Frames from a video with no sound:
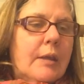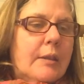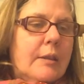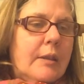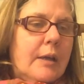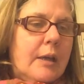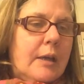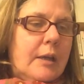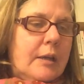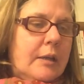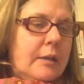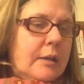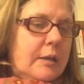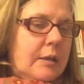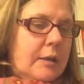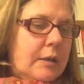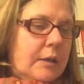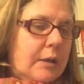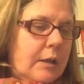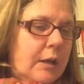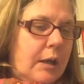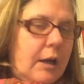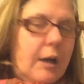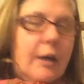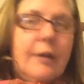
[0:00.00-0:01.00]
Then
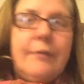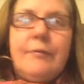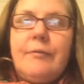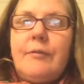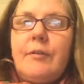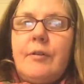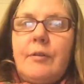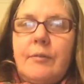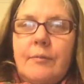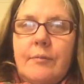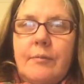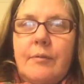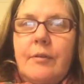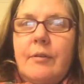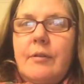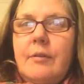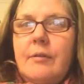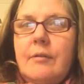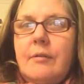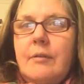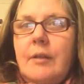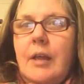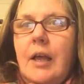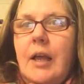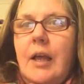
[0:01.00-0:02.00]
I
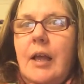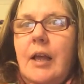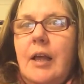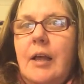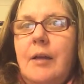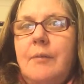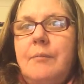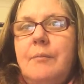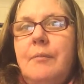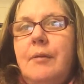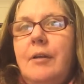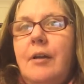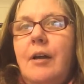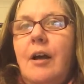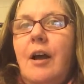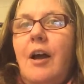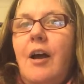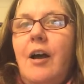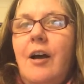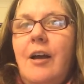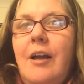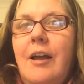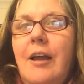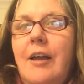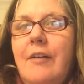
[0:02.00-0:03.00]

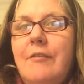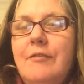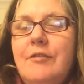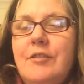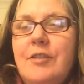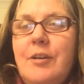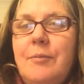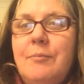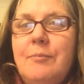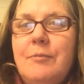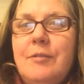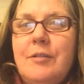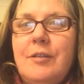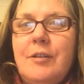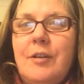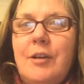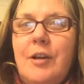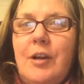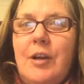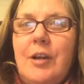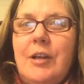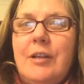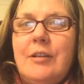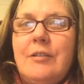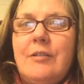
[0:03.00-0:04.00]
have jumped
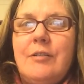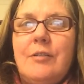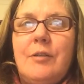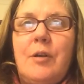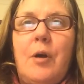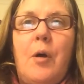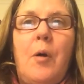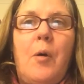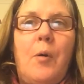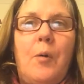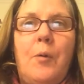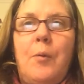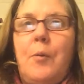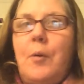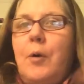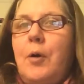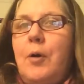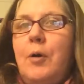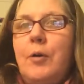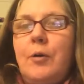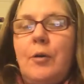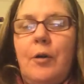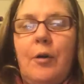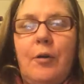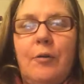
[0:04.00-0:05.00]
into the whole
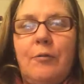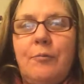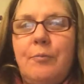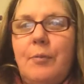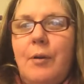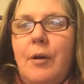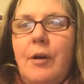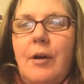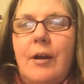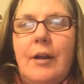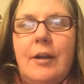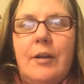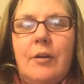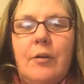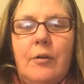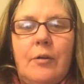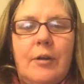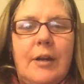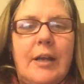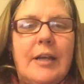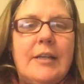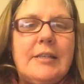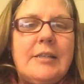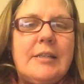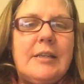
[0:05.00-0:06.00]
world of buying
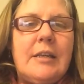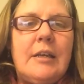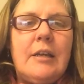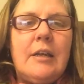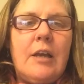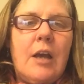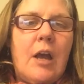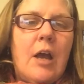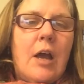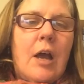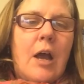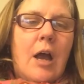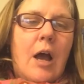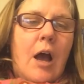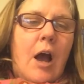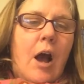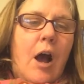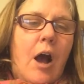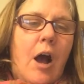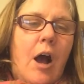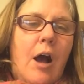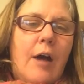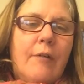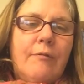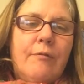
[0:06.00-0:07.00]
on Etsy.
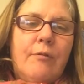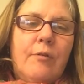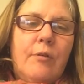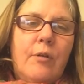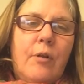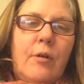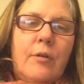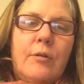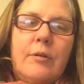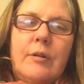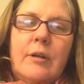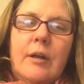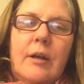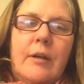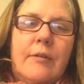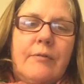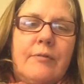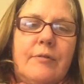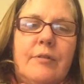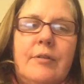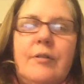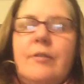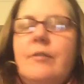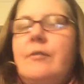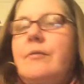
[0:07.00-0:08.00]
I've long
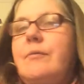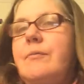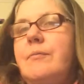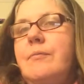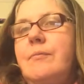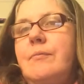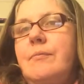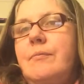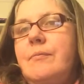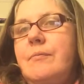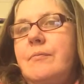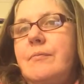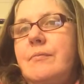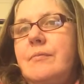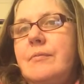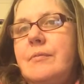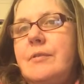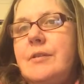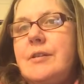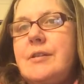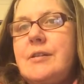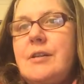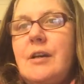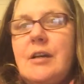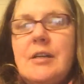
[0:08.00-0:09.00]
loved
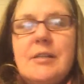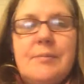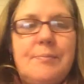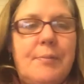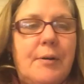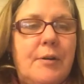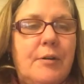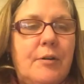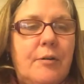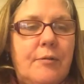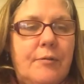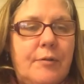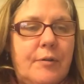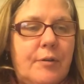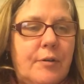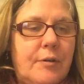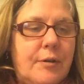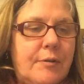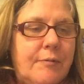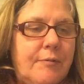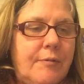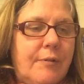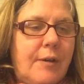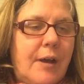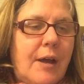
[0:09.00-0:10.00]
designs by Not
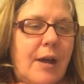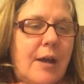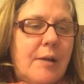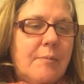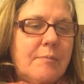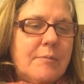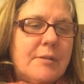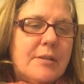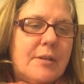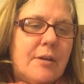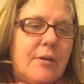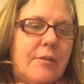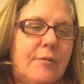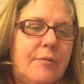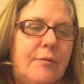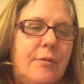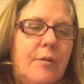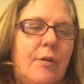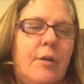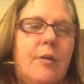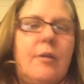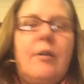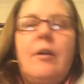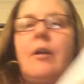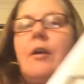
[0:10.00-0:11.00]
Forgotten Farm. So I've
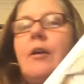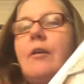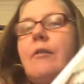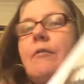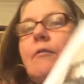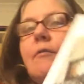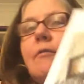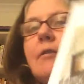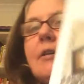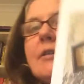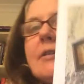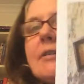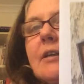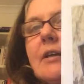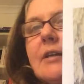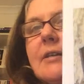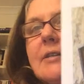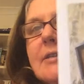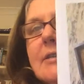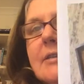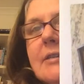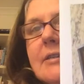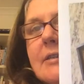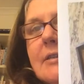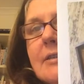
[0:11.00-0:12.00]
got
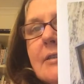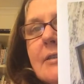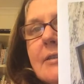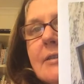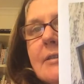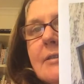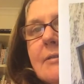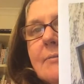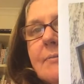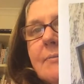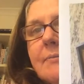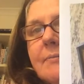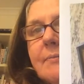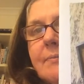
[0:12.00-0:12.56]
Restless Scissors.